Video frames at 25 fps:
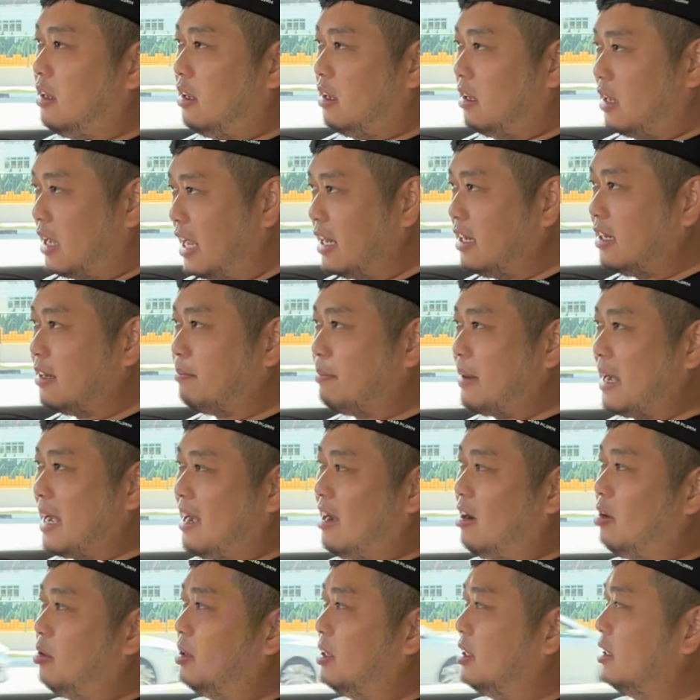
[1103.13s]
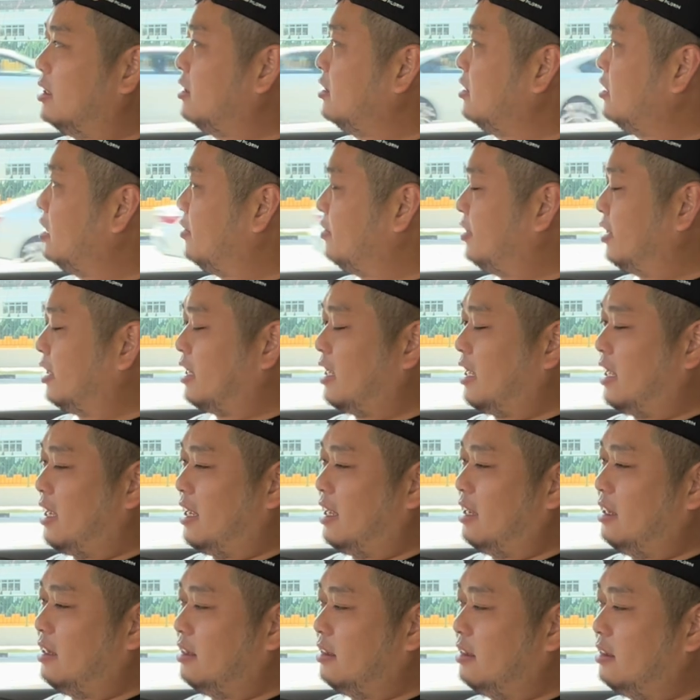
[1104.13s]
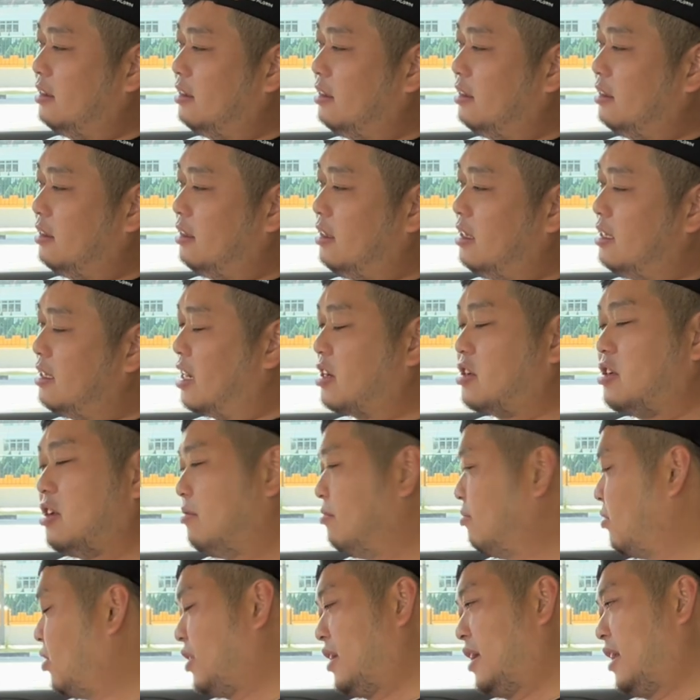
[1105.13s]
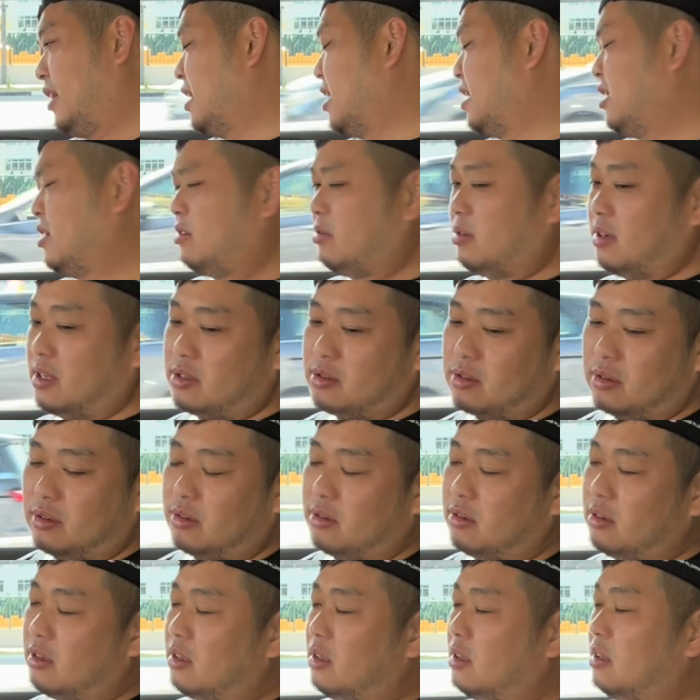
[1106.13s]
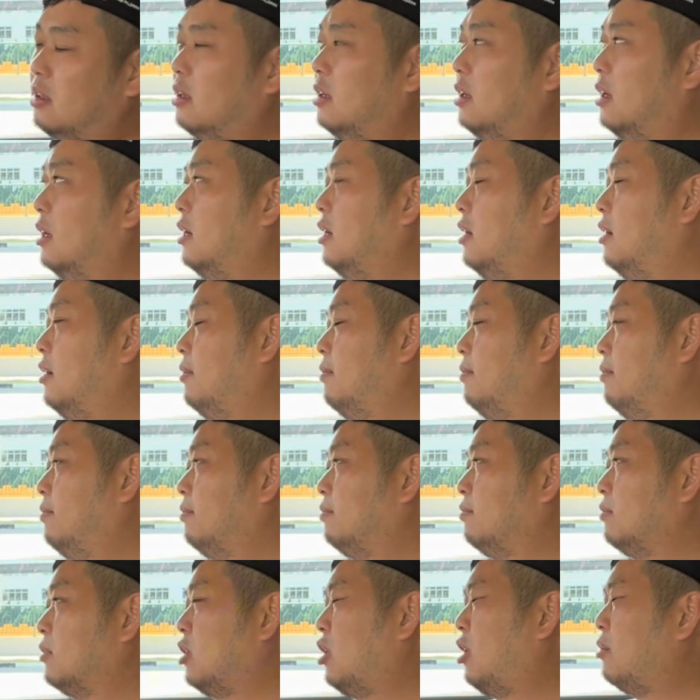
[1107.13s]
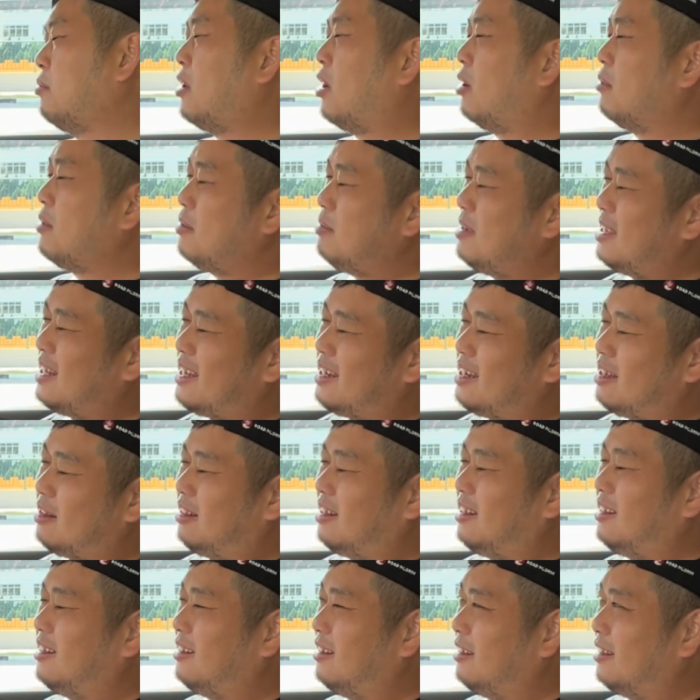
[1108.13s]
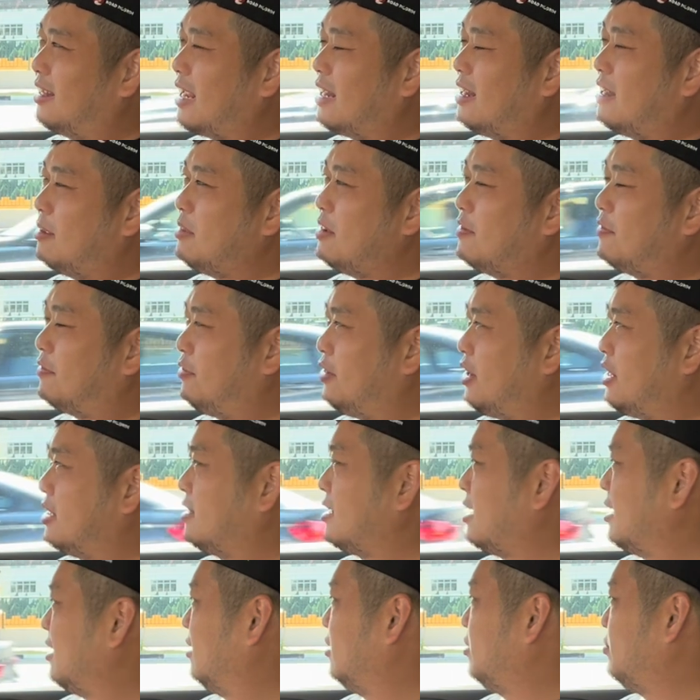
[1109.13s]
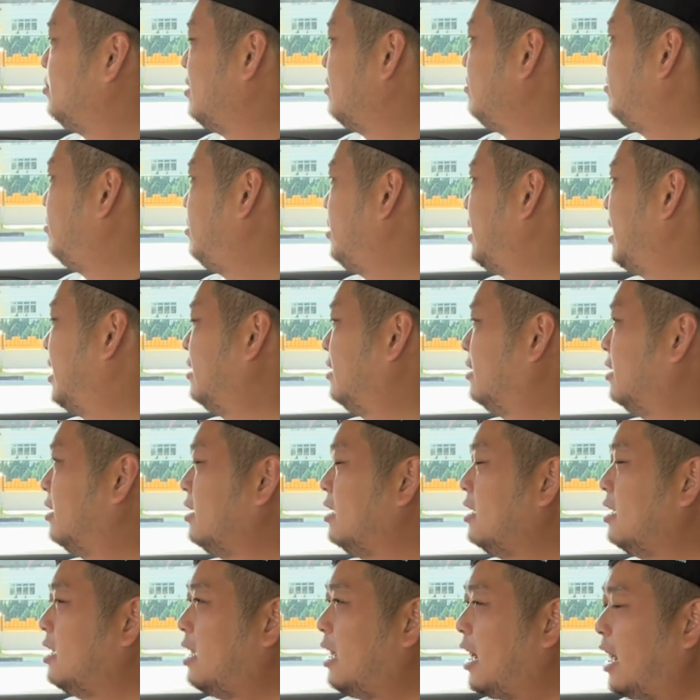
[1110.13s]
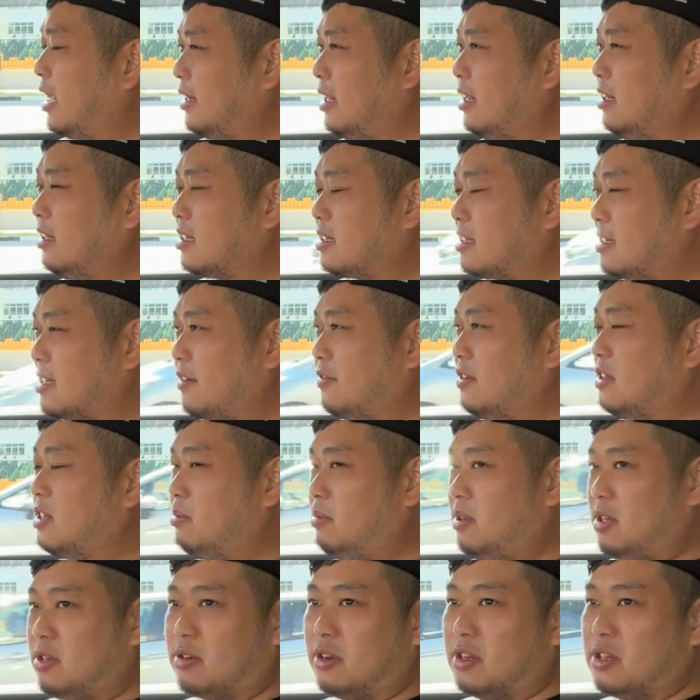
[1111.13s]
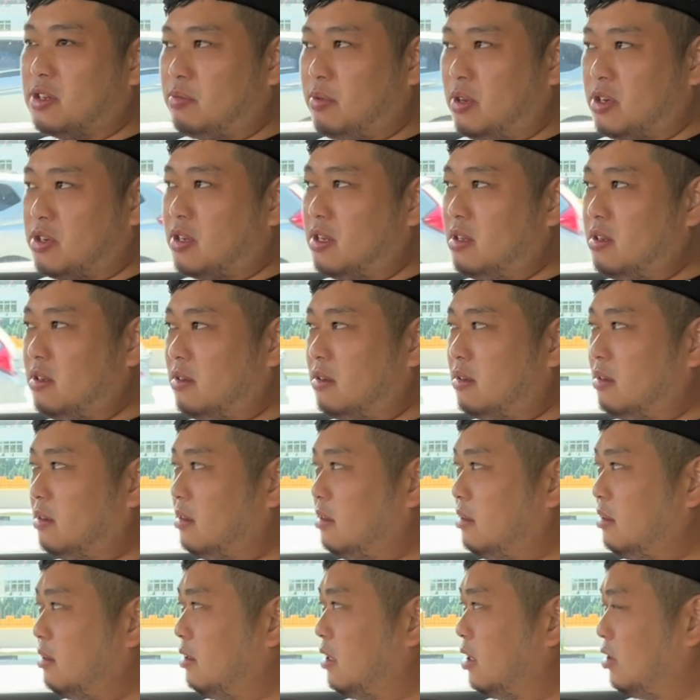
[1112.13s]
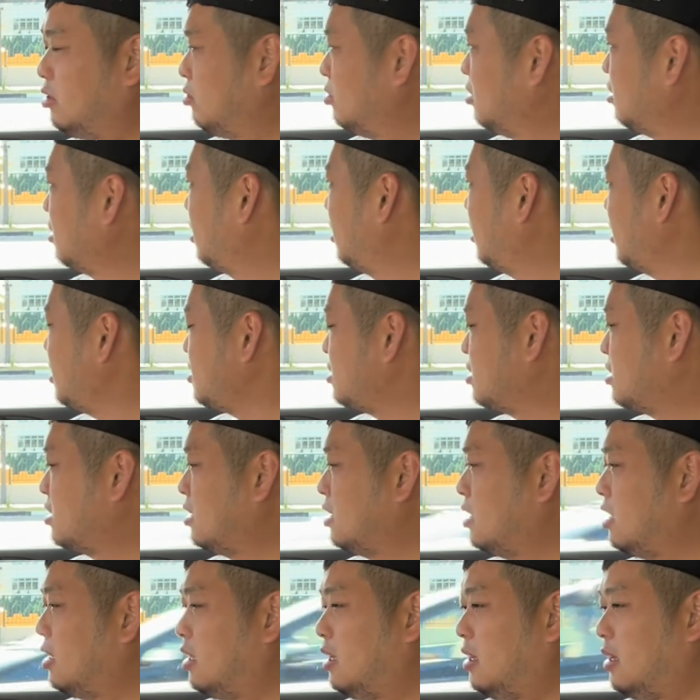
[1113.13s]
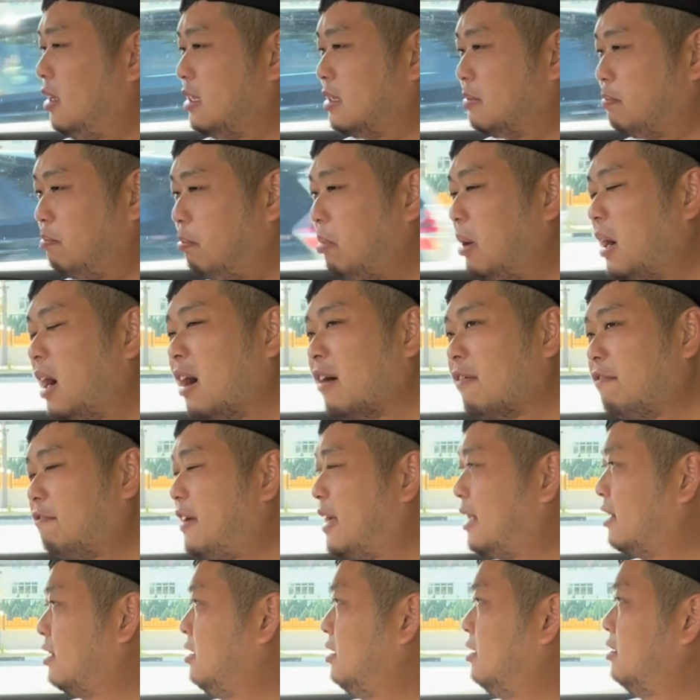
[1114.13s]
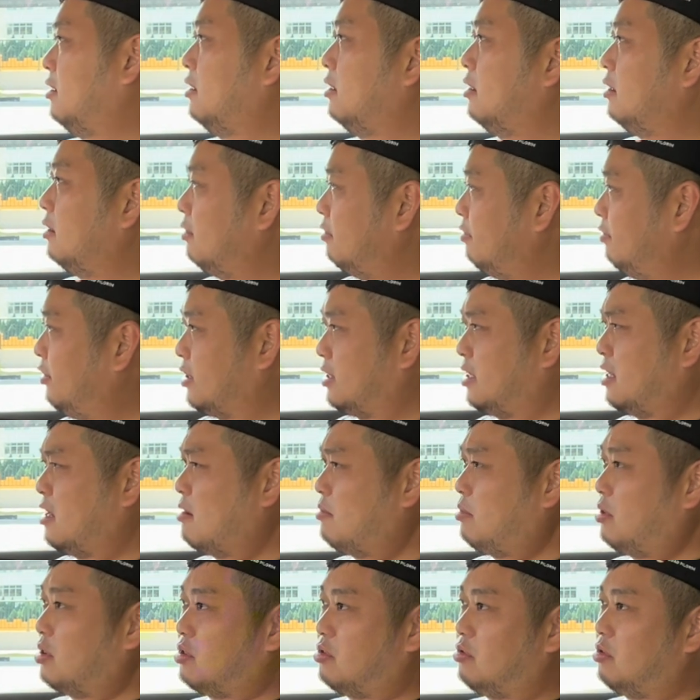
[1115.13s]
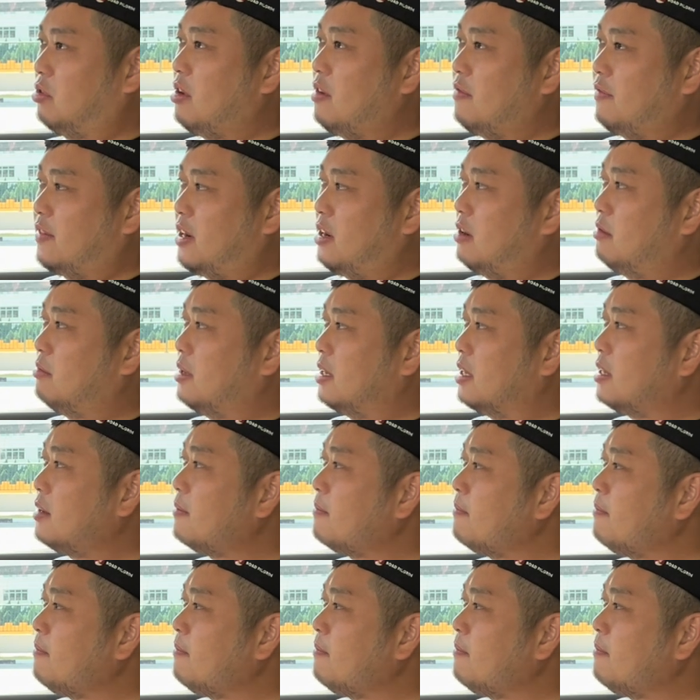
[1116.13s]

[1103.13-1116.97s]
and the power of the car is actually more than adequate. So, or maybe let me phrase that a little bit better. I think the 7-speed transmission, the dual clutch, is perfect for Singapore's road environment,